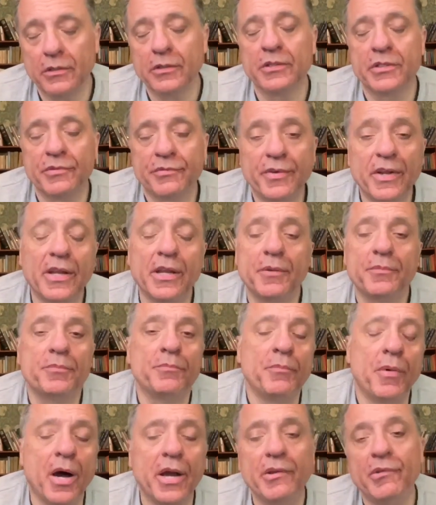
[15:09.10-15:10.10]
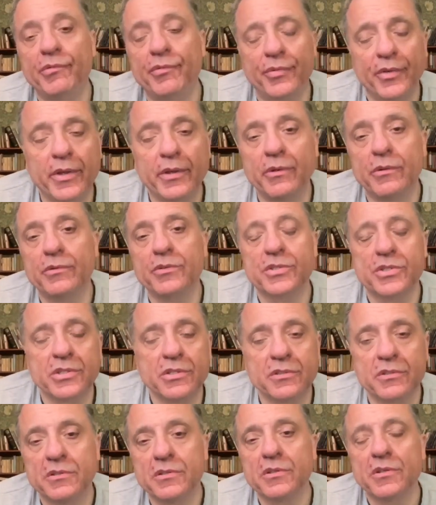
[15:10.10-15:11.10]
developed minefields
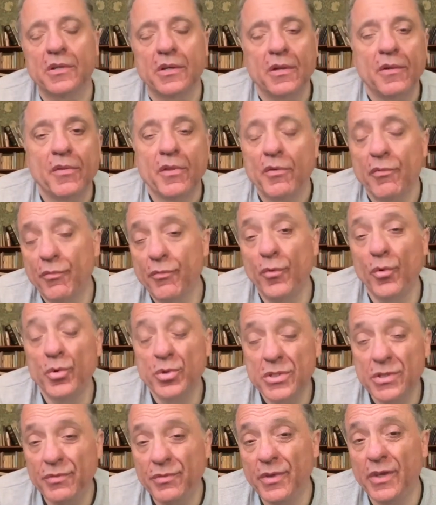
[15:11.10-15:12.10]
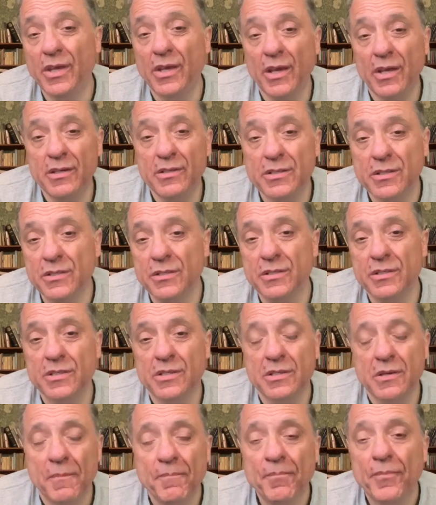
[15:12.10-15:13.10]
and
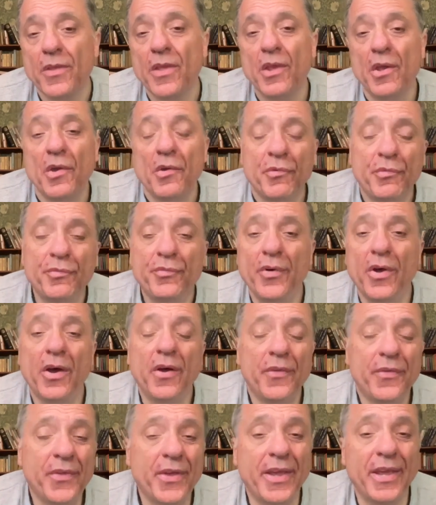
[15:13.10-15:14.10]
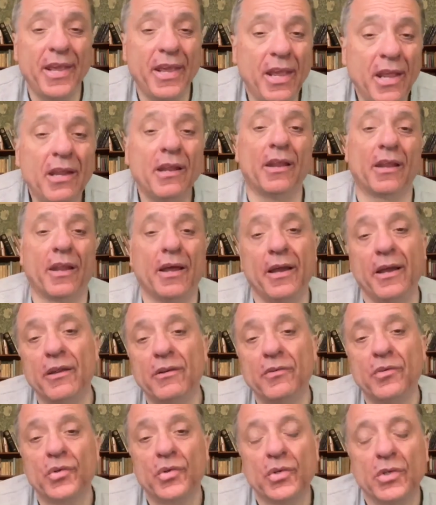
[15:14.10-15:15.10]
fortifications further
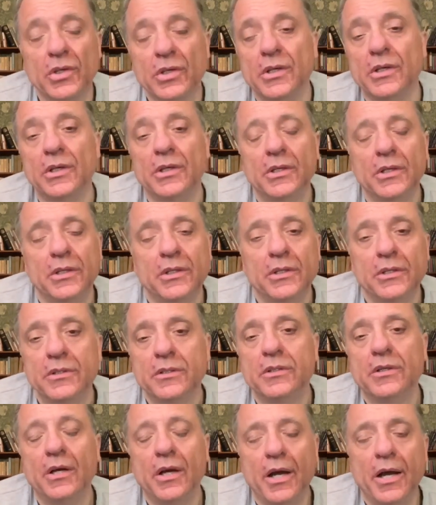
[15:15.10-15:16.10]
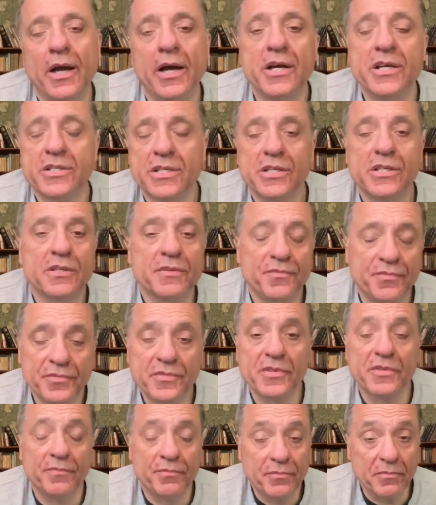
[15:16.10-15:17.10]
inland as a
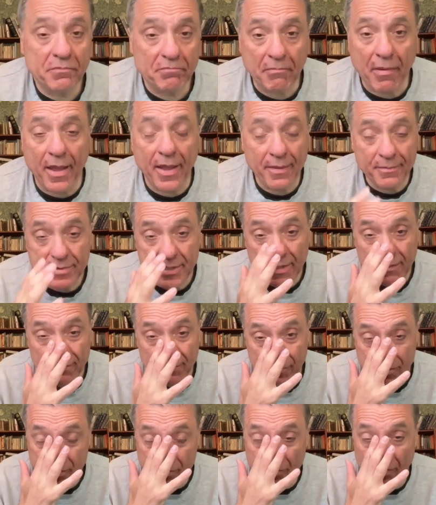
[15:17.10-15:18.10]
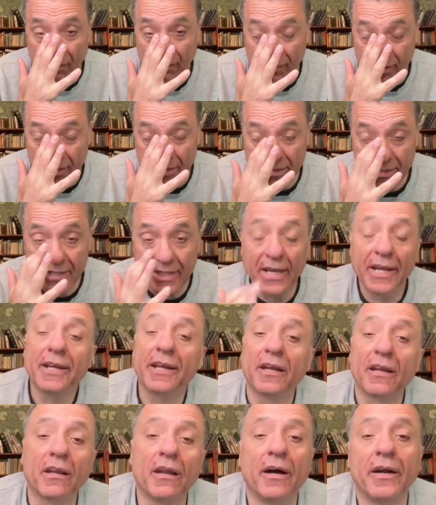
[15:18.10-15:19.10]
perhaps even stronger
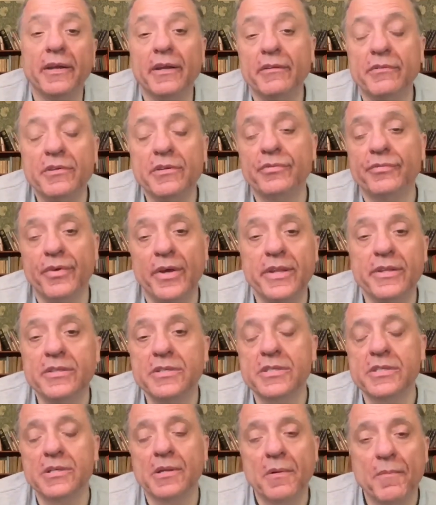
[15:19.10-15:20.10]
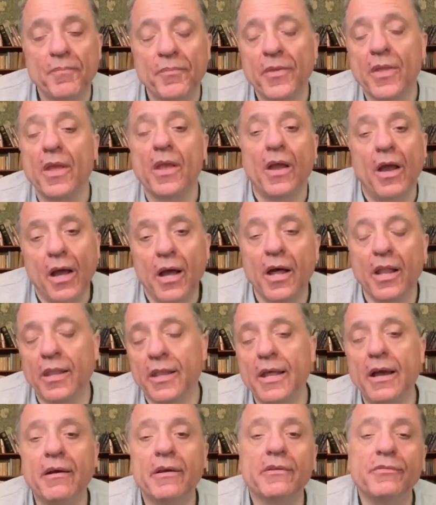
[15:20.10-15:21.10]
second line of defence,
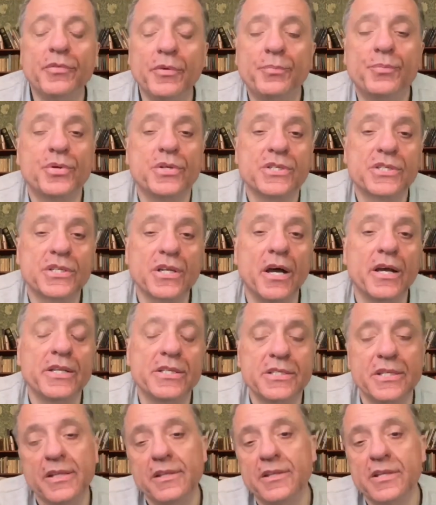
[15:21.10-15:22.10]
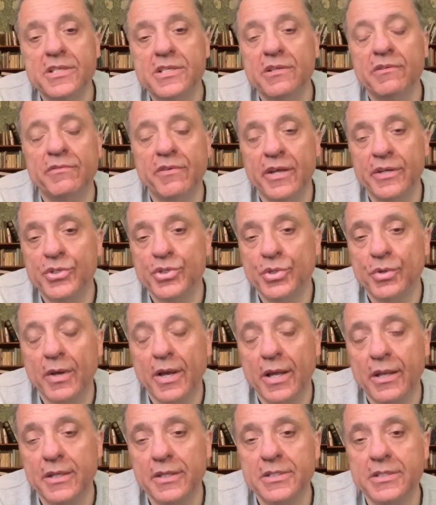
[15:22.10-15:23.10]
allowing for precisely this
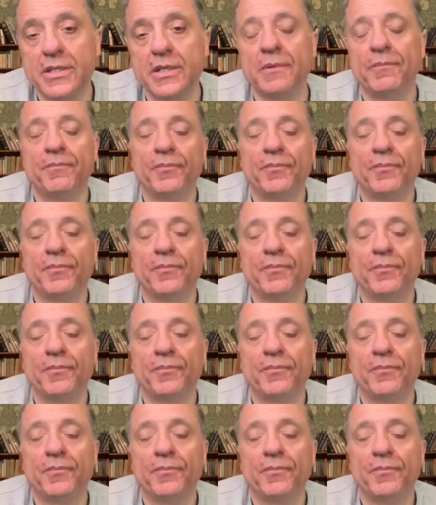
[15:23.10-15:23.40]
eventuality.